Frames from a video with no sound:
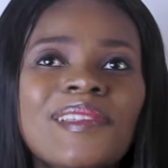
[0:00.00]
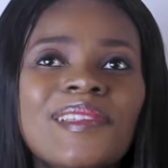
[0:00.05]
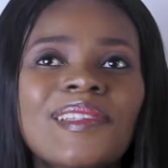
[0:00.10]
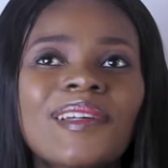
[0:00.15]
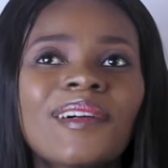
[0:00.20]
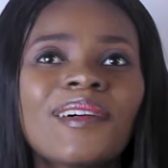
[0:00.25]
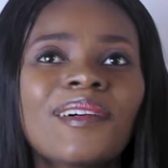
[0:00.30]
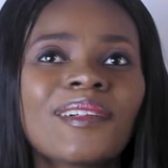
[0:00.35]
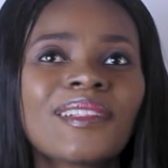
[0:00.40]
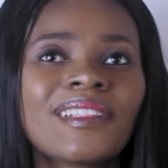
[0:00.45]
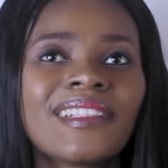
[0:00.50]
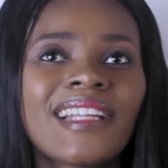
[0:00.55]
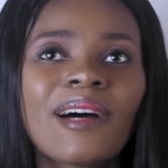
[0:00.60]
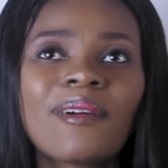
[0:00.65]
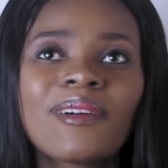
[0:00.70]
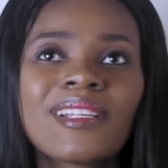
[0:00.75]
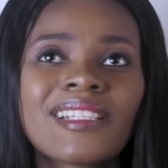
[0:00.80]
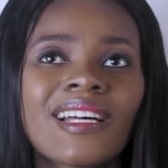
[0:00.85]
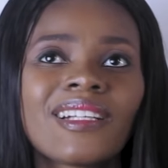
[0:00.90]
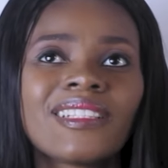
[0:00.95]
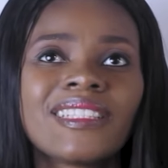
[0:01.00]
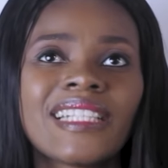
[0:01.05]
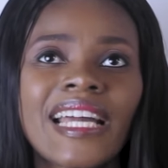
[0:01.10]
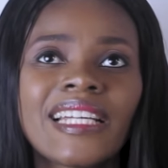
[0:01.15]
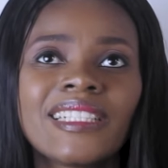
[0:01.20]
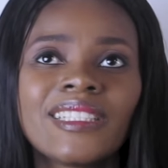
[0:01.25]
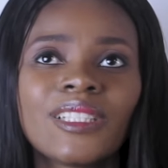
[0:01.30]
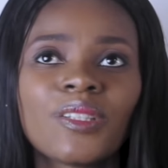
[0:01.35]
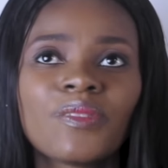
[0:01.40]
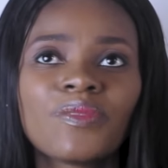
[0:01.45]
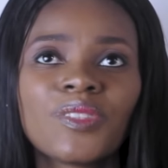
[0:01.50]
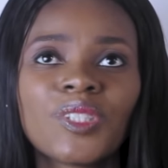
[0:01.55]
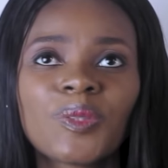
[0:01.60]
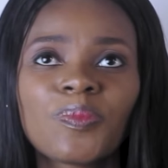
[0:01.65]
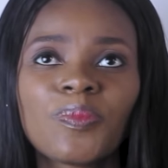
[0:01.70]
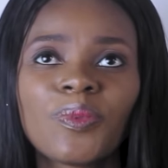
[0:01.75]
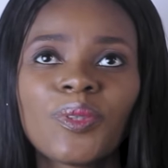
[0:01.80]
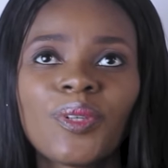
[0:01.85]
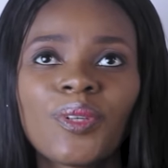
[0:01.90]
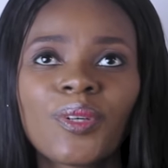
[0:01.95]
So that was how the idea of this
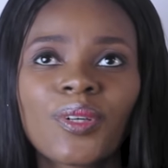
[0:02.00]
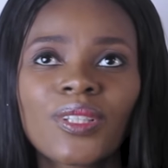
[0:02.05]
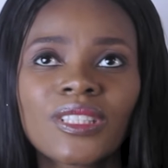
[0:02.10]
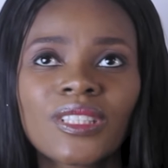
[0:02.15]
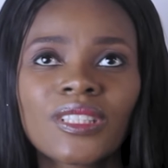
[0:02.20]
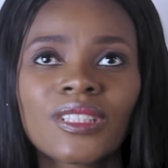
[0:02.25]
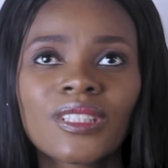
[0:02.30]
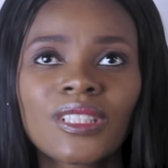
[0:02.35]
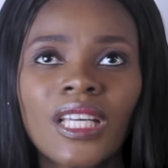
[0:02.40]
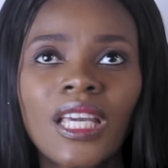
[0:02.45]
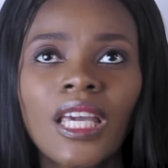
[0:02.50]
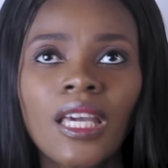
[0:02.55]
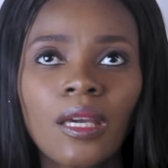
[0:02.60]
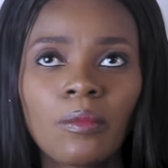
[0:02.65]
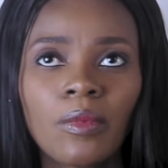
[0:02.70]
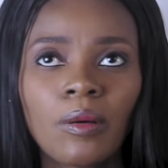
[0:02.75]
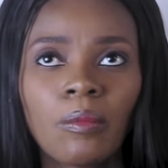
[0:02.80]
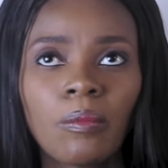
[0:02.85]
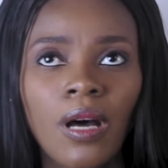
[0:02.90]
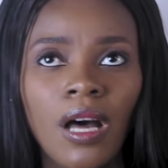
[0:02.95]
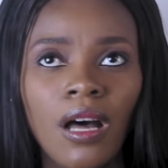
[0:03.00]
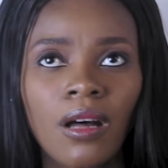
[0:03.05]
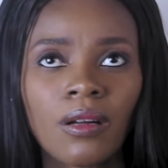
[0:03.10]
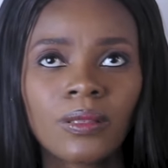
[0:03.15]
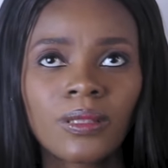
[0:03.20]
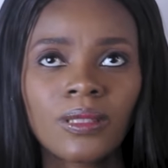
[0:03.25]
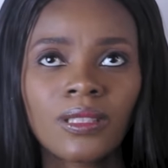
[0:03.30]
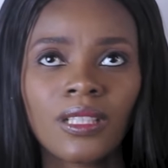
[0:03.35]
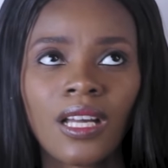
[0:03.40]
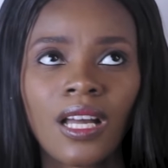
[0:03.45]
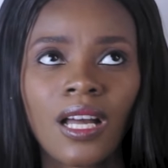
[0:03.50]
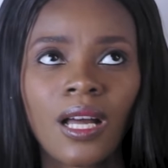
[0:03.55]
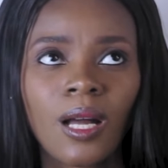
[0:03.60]
product came about.